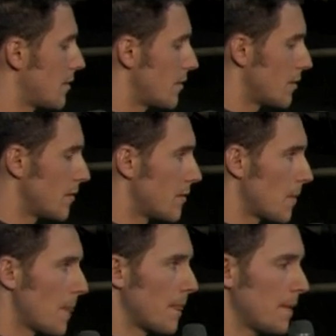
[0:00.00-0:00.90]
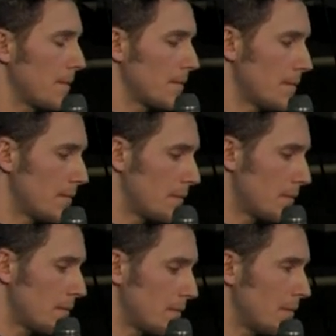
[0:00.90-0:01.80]

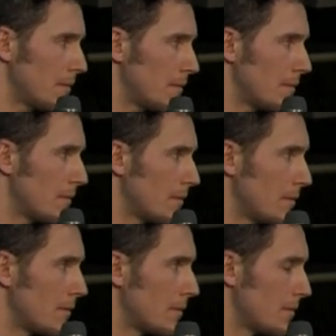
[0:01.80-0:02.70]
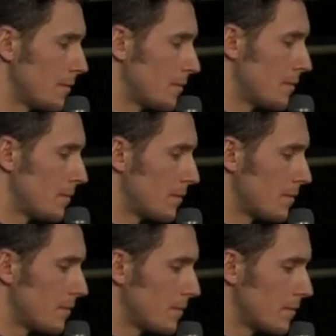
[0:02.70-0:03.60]

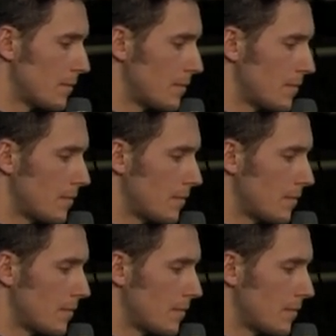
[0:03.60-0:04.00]
[no speech]